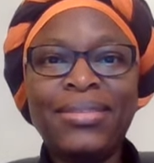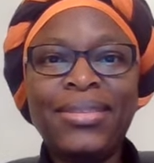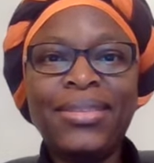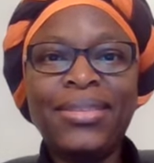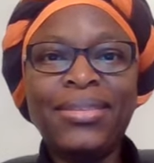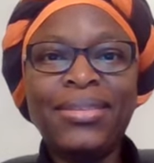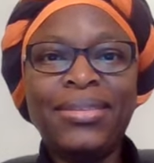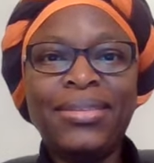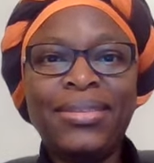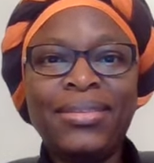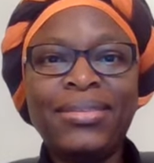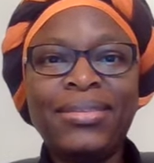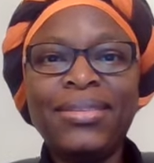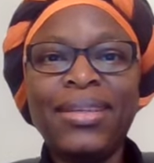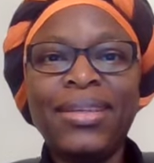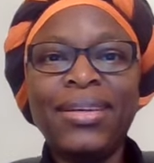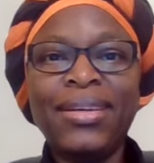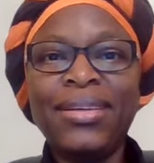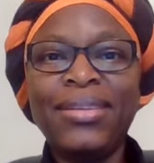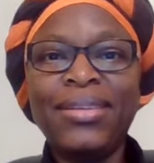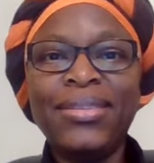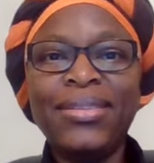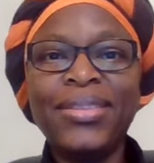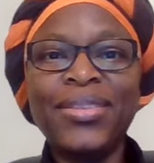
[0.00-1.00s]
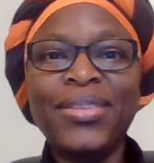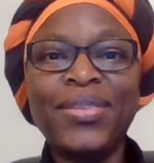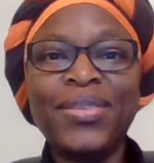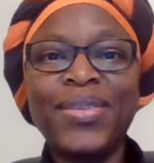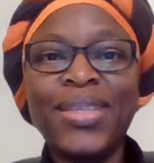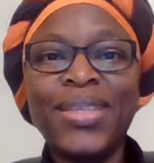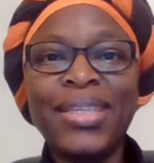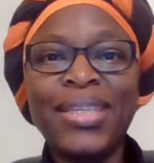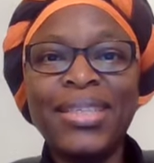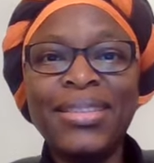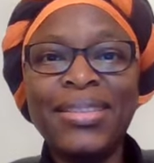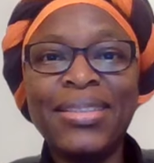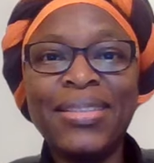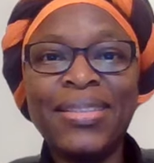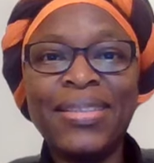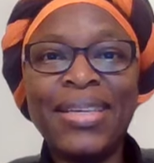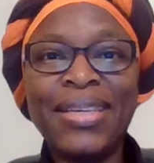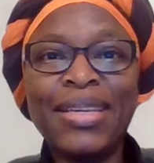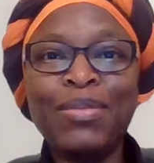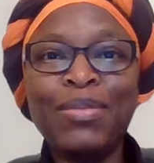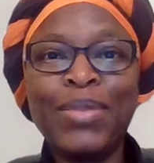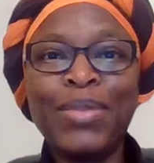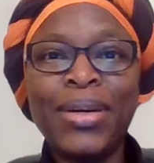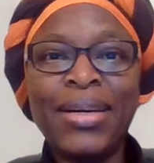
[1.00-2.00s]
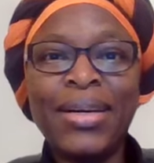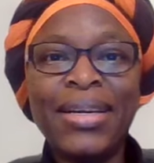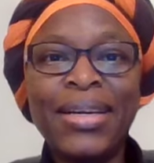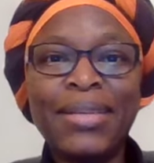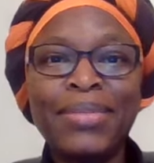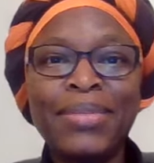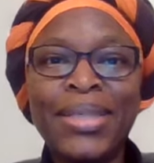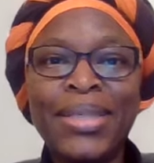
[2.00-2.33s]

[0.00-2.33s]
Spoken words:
just trying to get by